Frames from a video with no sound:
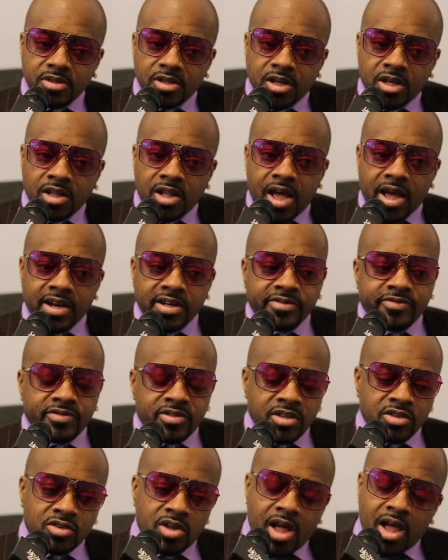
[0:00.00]
lot of
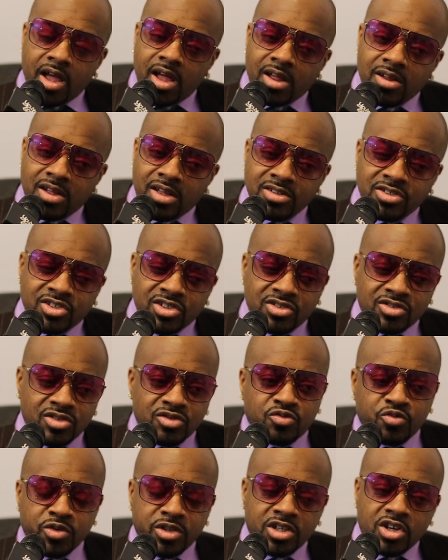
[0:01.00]

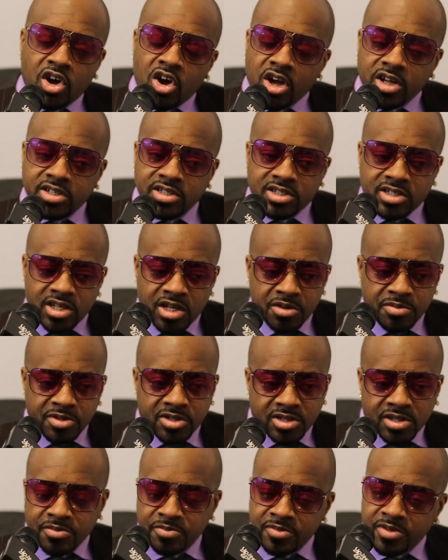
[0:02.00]
it's really hard to say
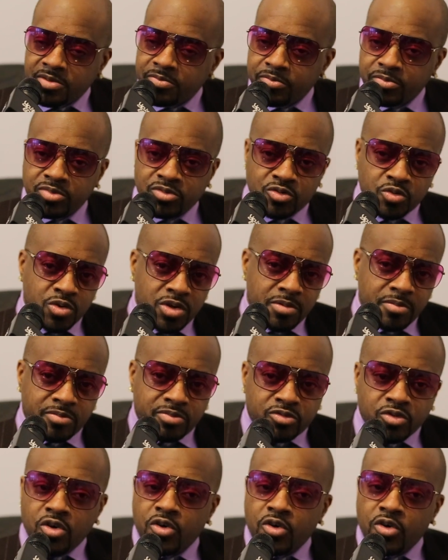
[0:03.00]
because I'm in between